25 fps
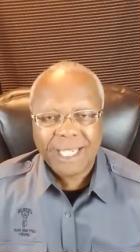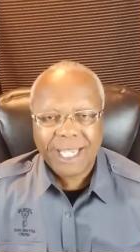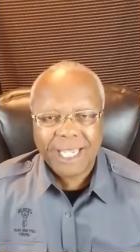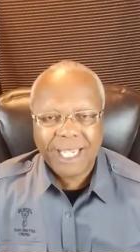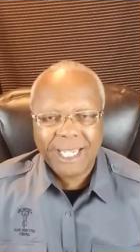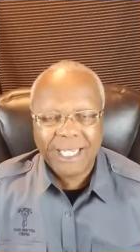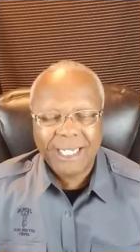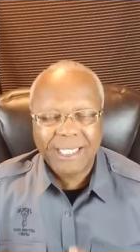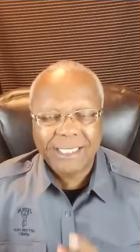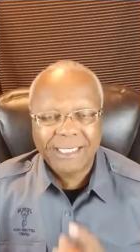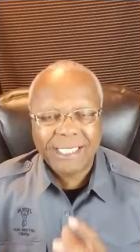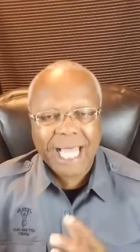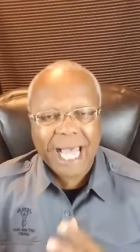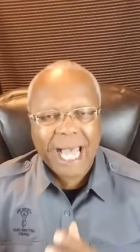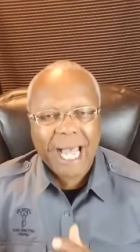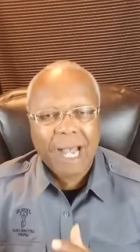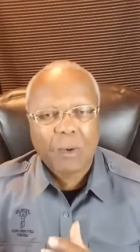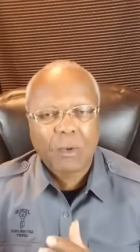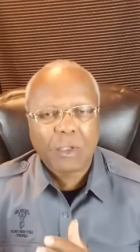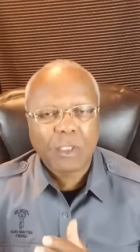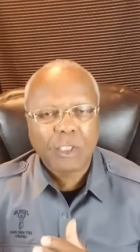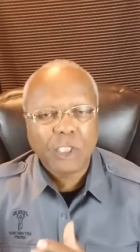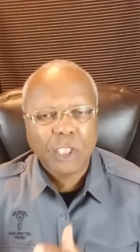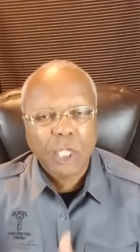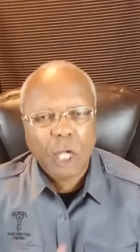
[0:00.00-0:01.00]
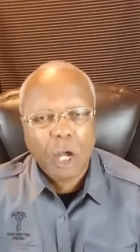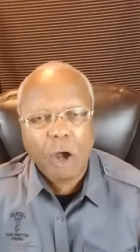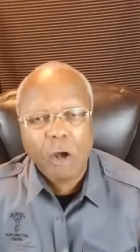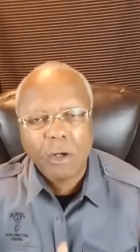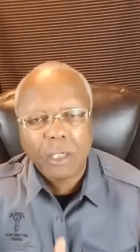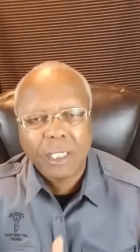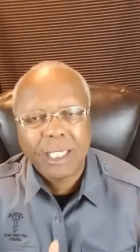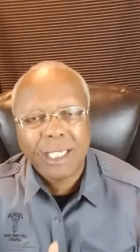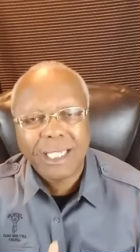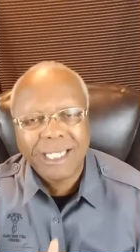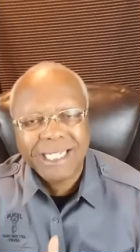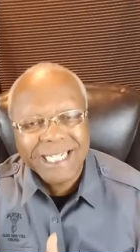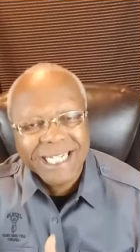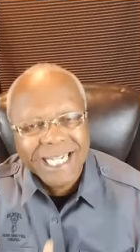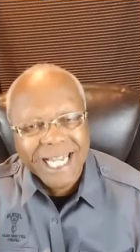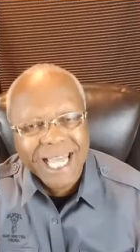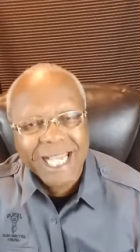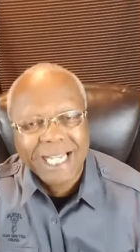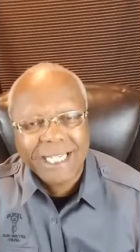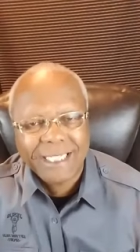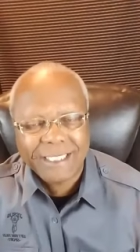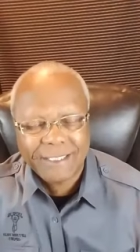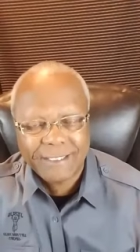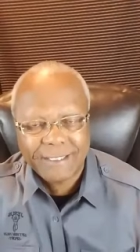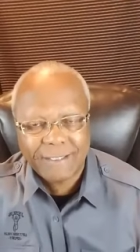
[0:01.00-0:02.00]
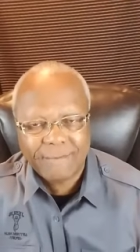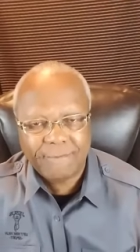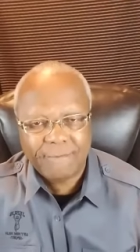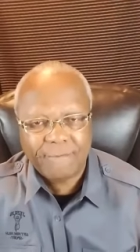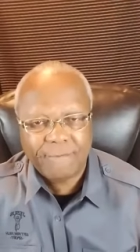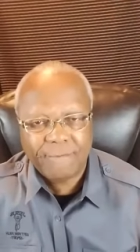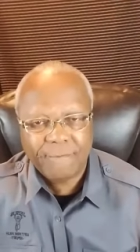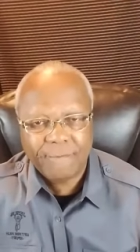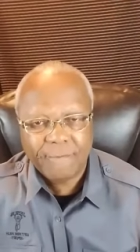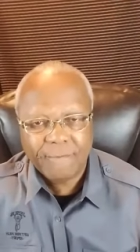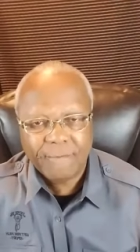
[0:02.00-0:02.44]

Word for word: It is our talking negative.